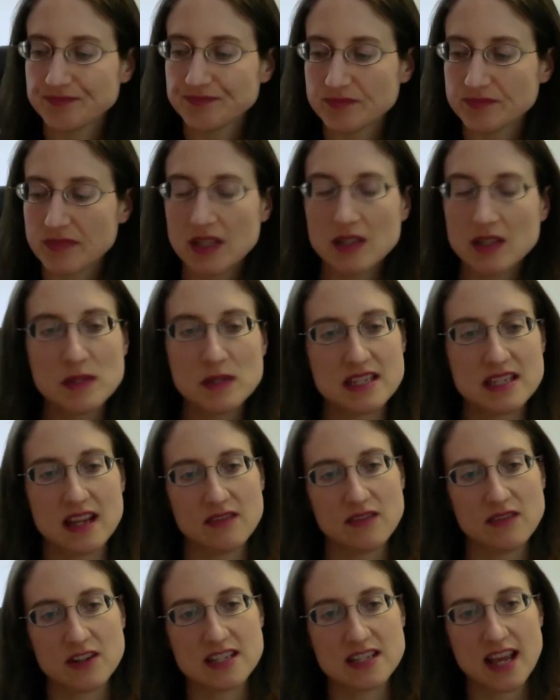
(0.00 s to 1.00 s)
little bit
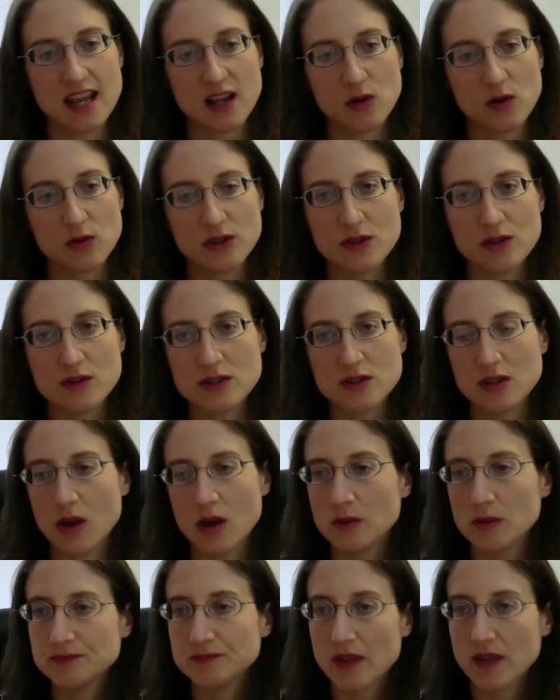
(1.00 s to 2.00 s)
different take on those,
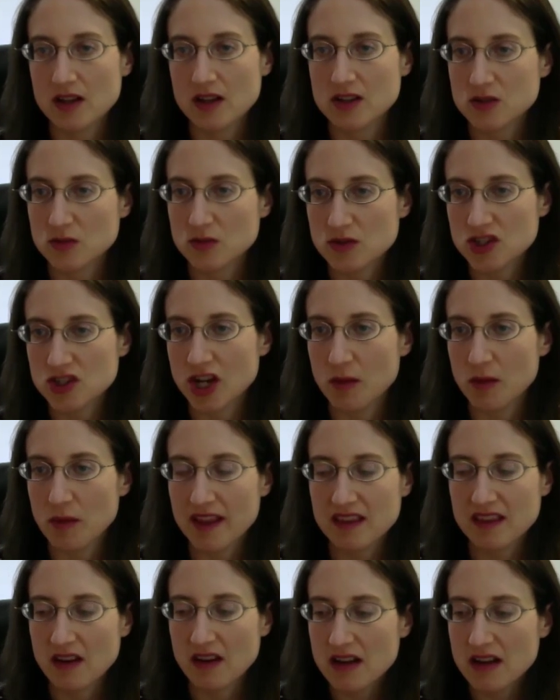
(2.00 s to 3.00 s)
so I just want to share my
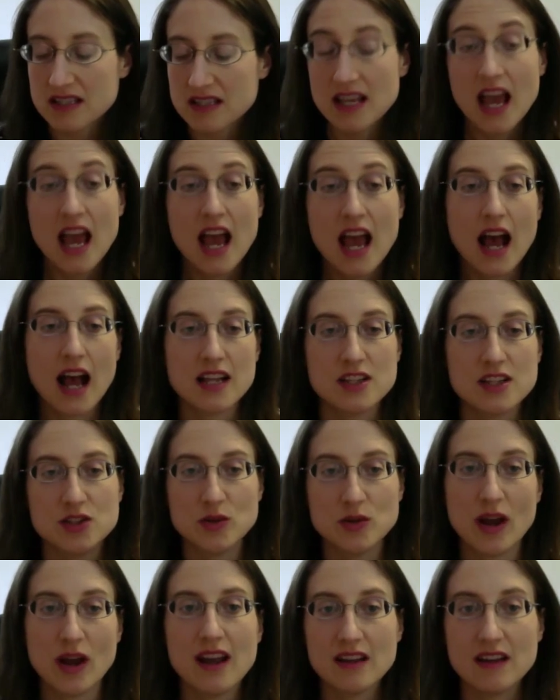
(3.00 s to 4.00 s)
thoughts. I do
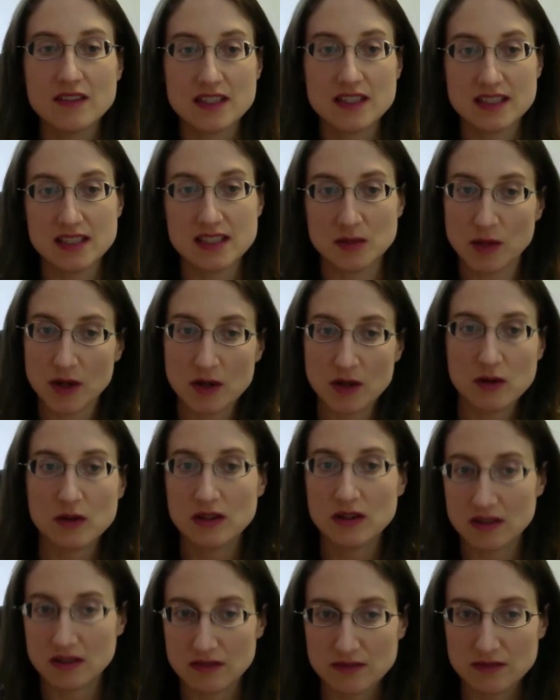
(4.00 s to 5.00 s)
have a demo
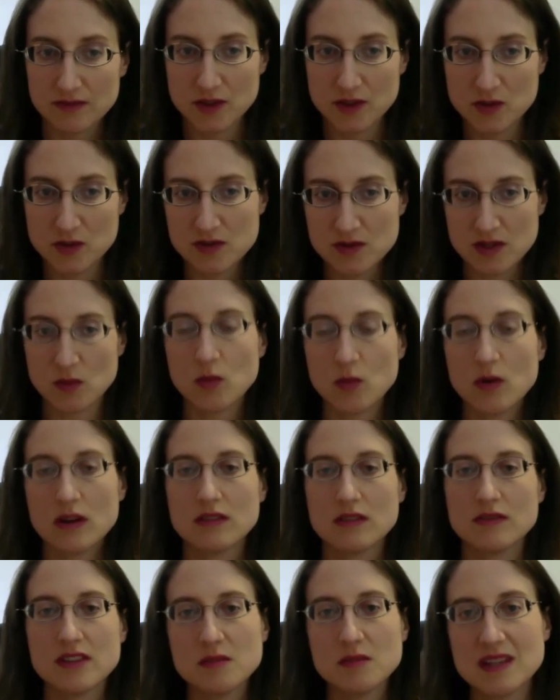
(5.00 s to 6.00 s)
of using one
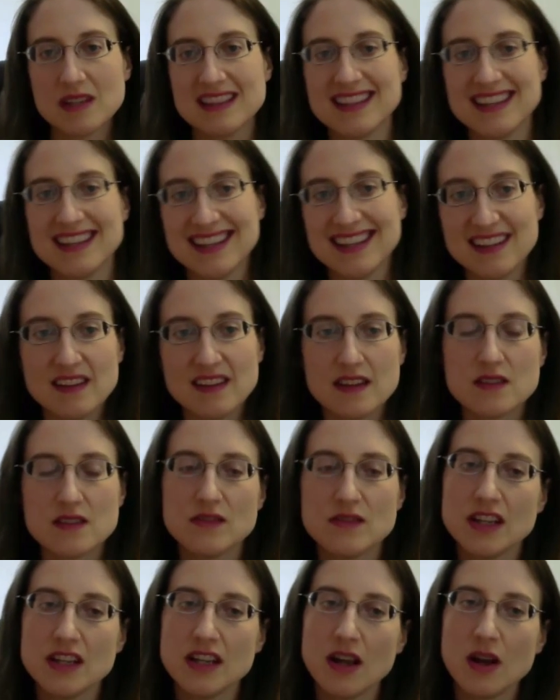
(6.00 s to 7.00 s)
of them at the end of this
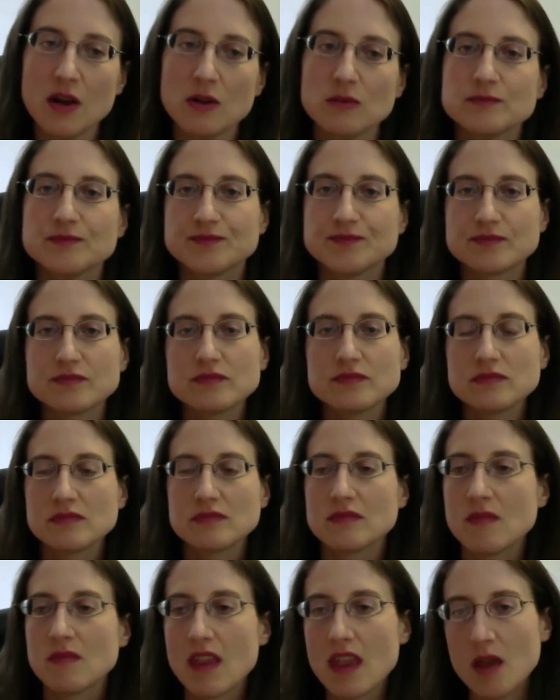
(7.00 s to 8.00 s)
video,
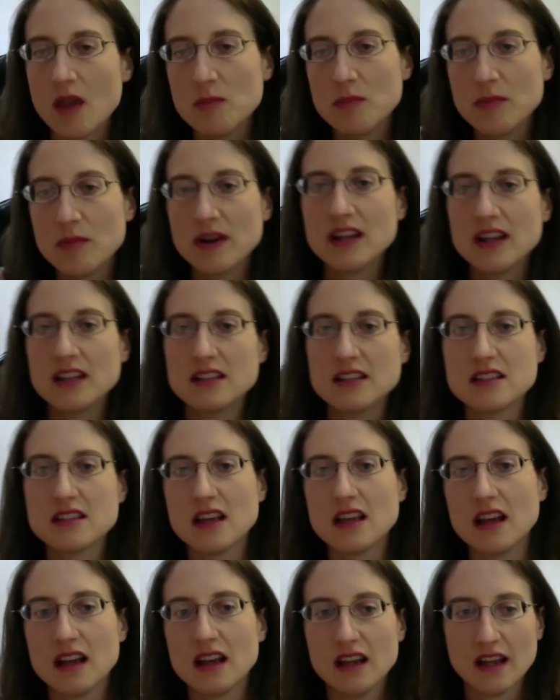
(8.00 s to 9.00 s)
but
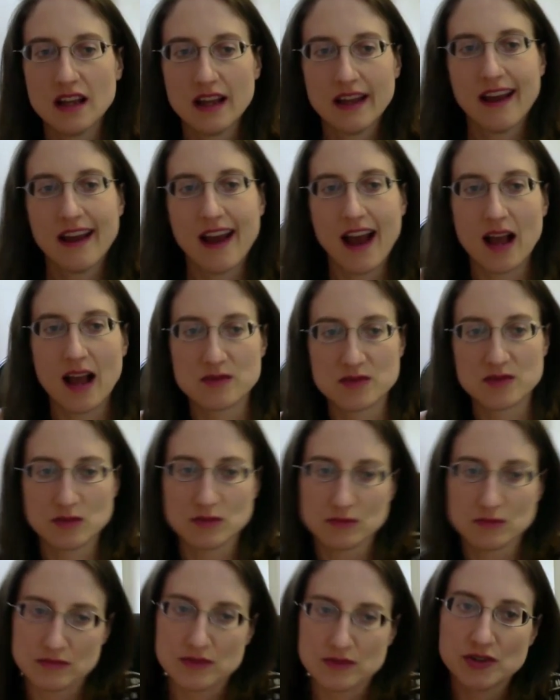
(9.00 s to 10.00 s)
I was
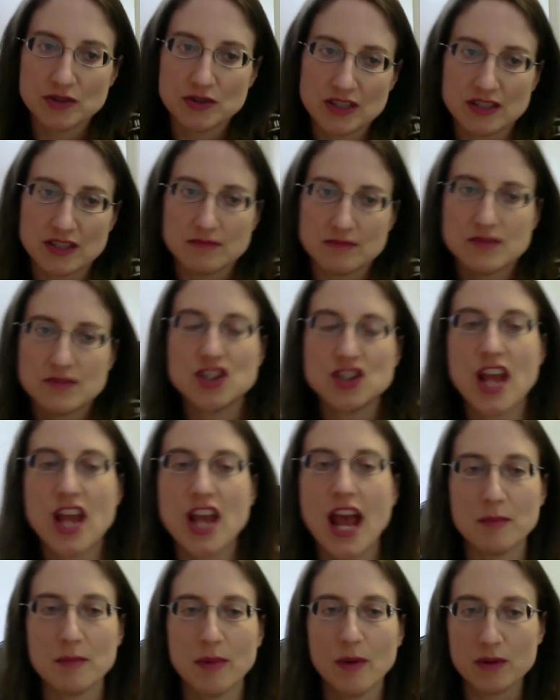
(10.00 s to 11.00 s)
going to do the chat
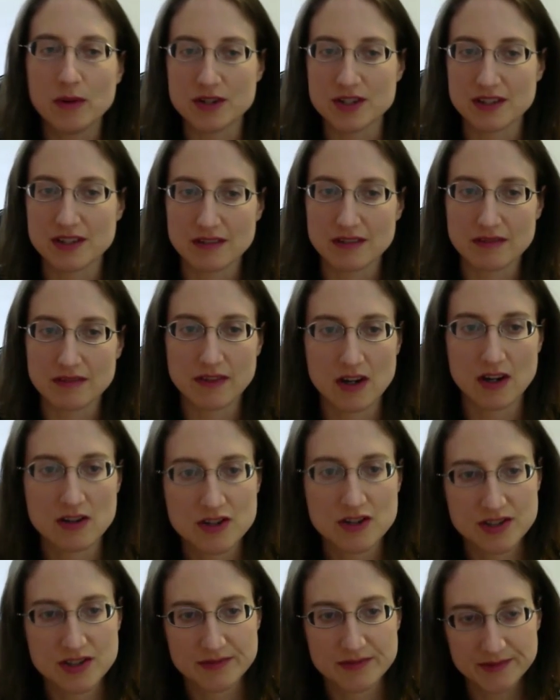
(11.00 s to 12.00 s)
portion
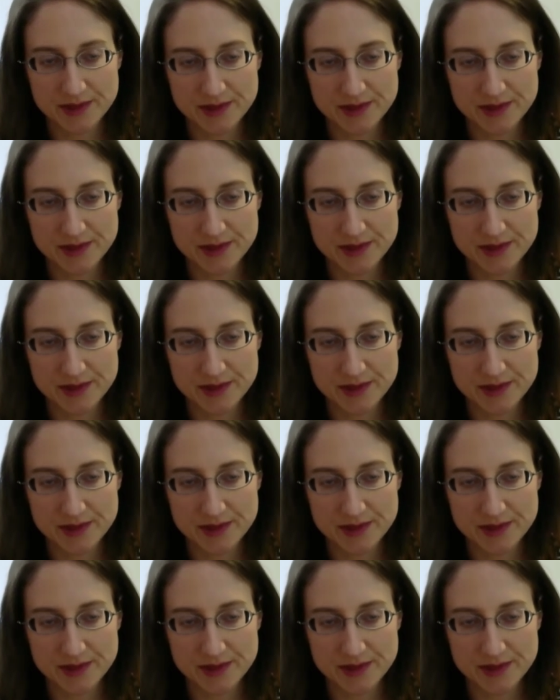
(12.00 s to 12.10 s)
first.